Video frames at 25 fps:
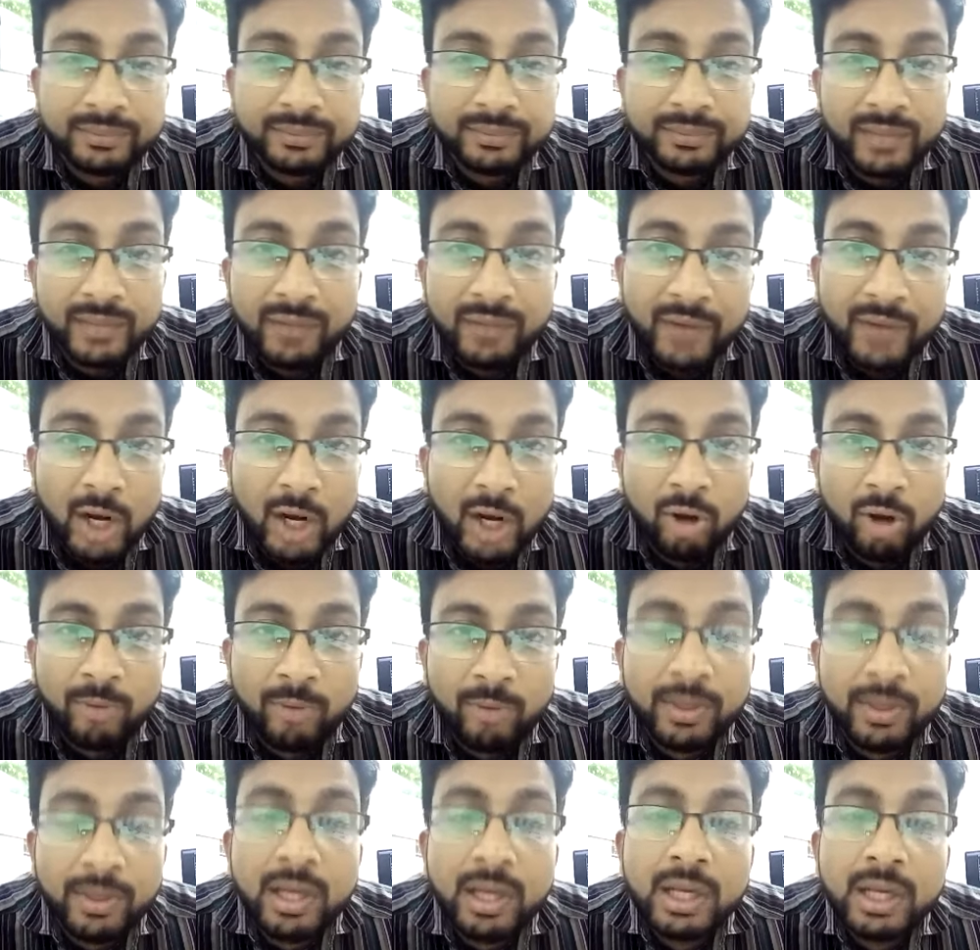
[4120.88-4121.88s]

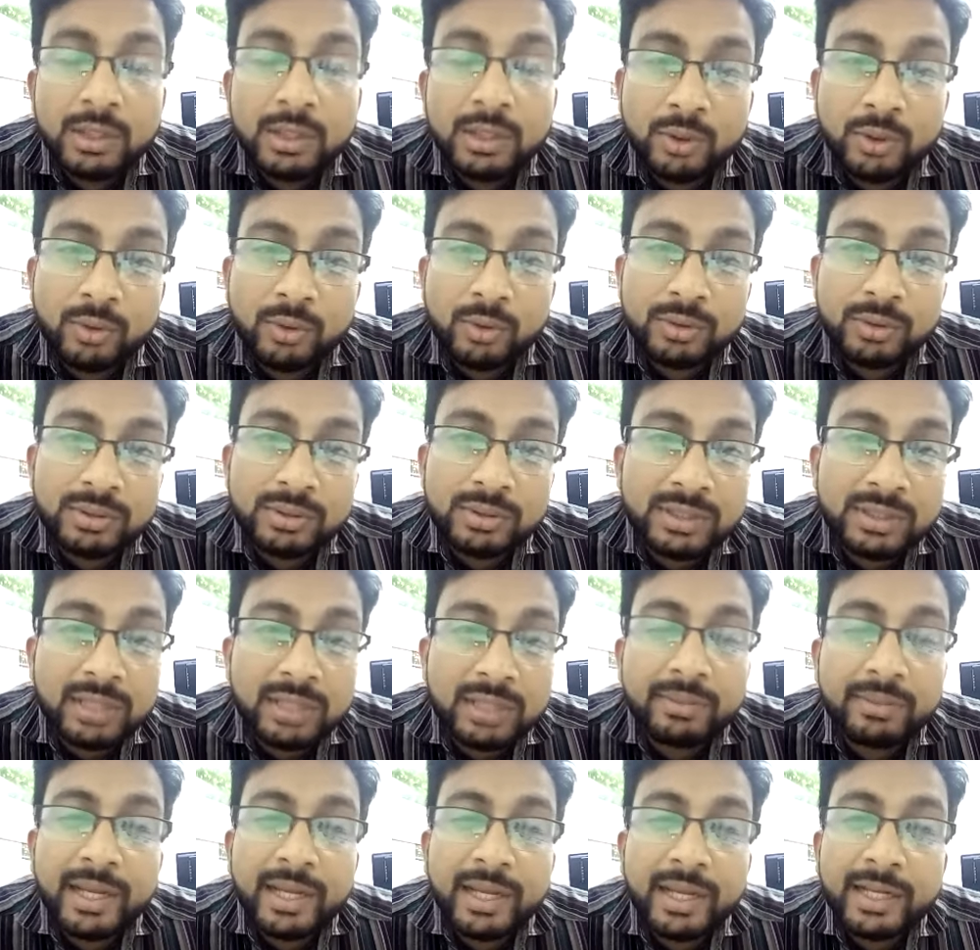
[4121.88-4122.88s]
follow-up. So
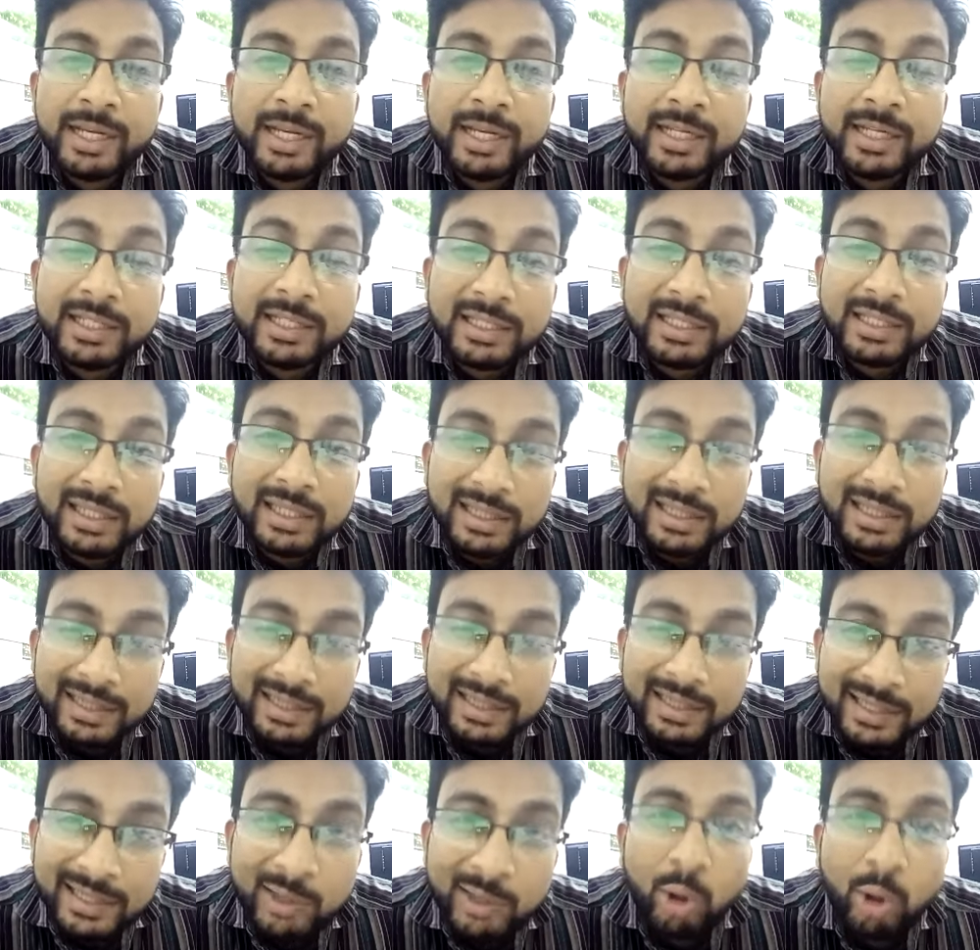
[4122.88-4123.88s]
she may need a
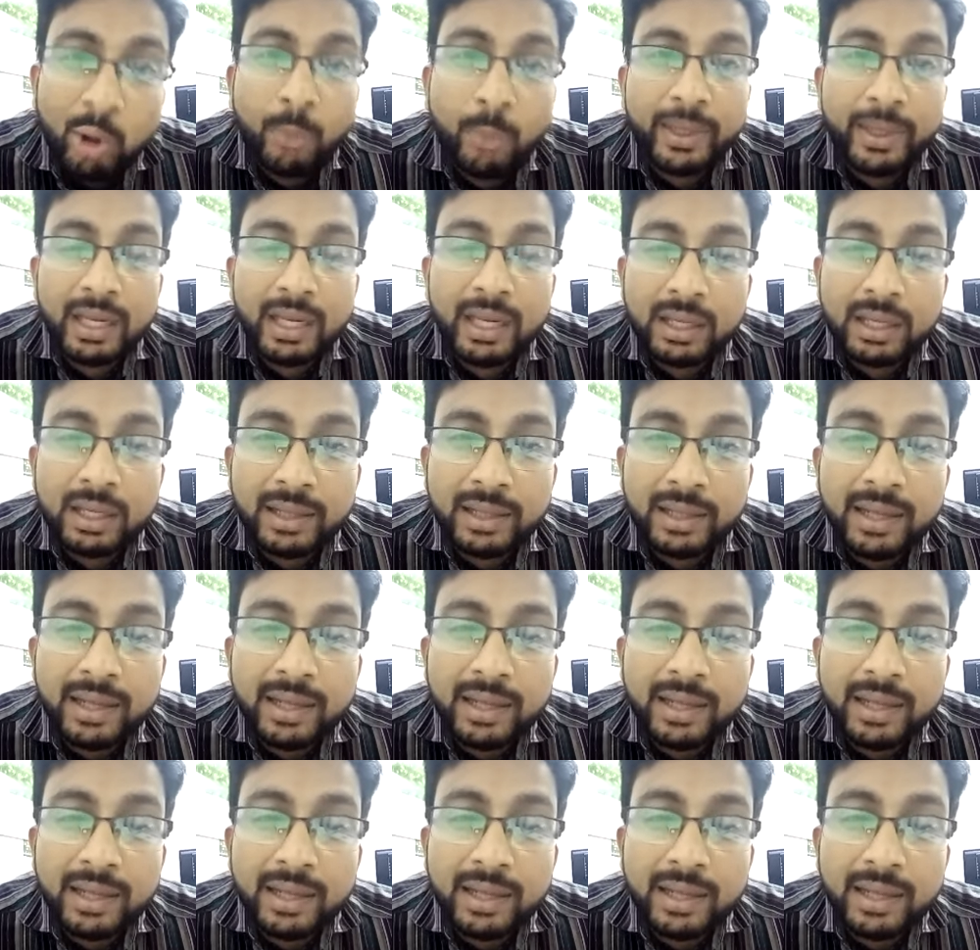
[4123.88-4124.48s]
reopening,